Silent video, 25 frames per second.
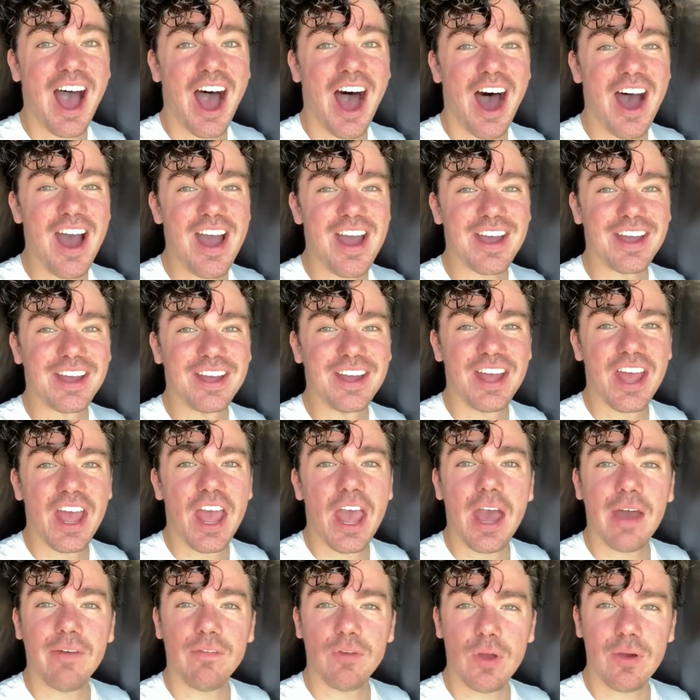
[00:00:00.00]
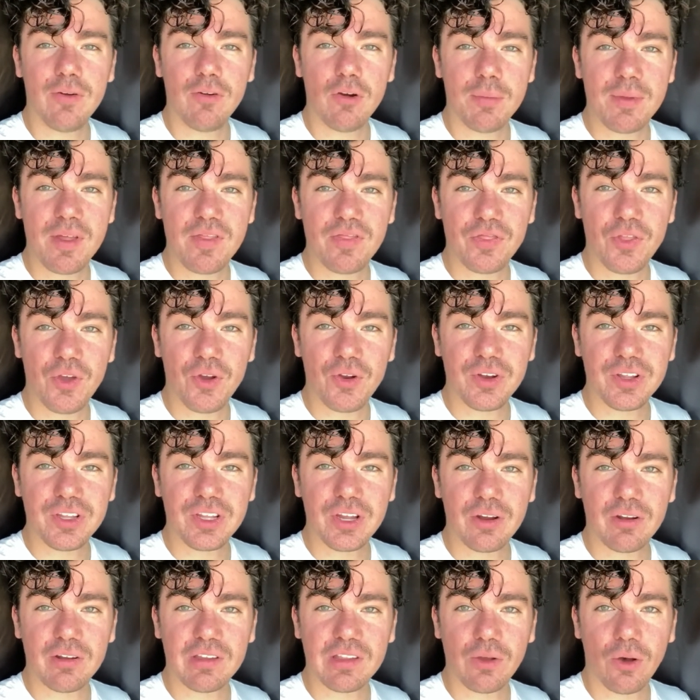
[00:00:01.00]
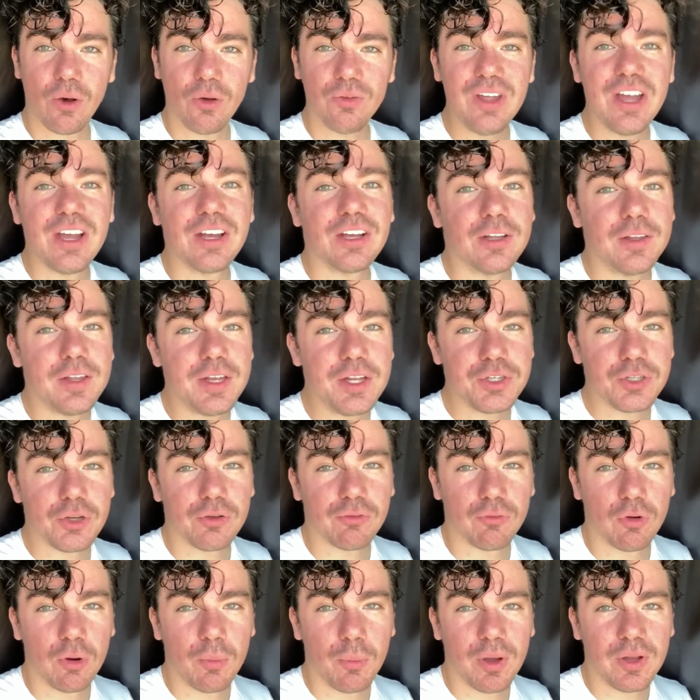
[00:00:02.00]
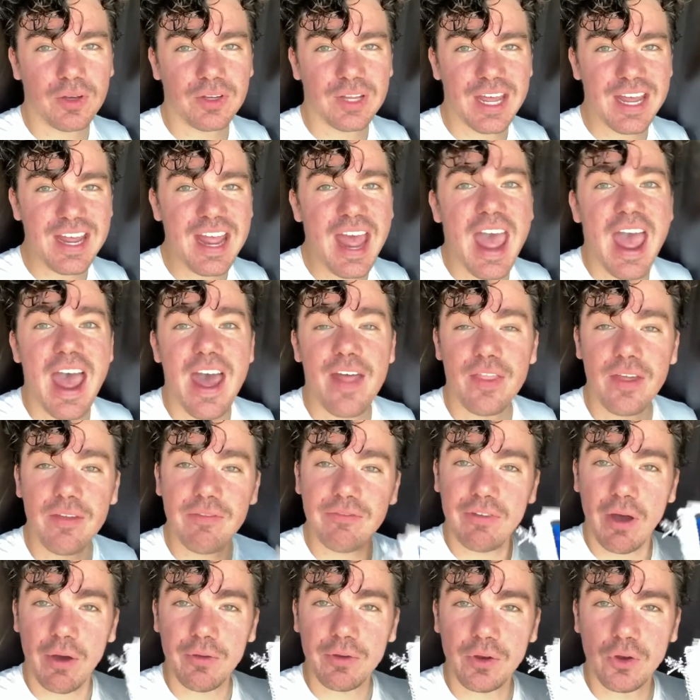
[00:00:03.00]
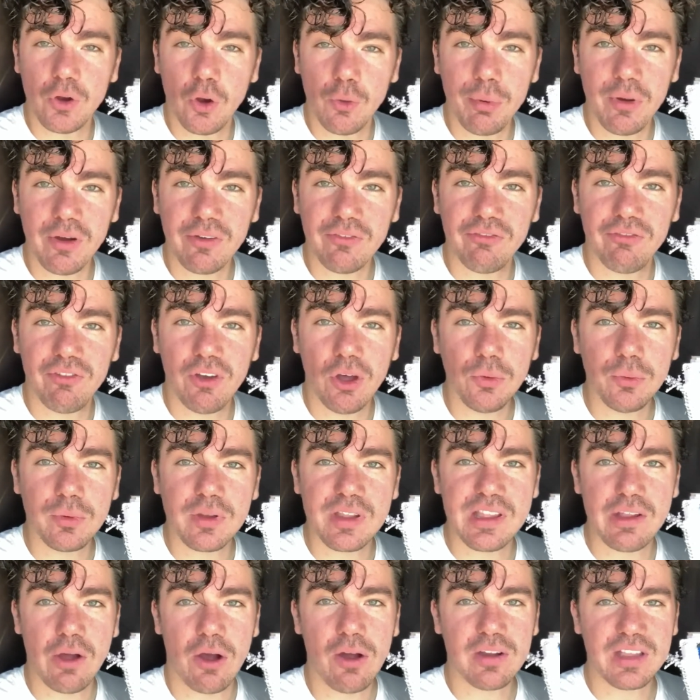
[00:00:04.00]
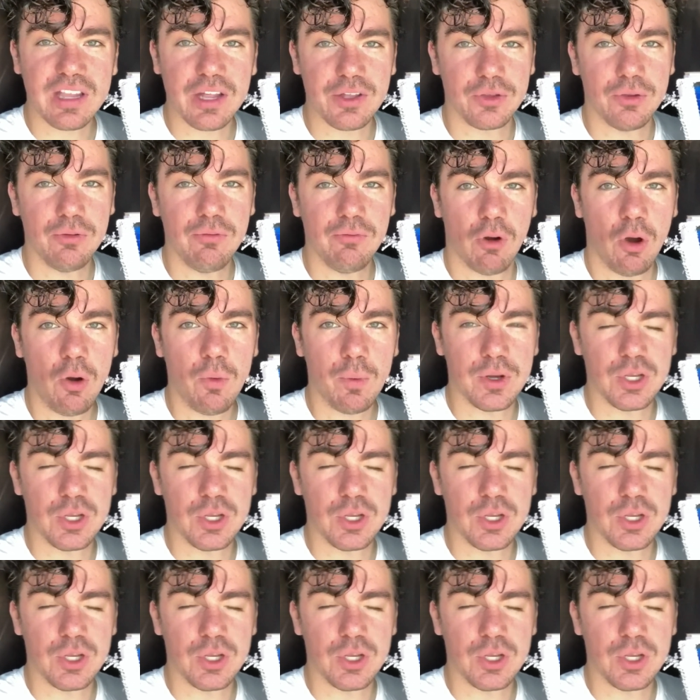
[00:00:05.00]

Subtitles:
Hi, have you ever been 30 years old, cleaned your room one day, and then found a notebook filled with songs that you wrote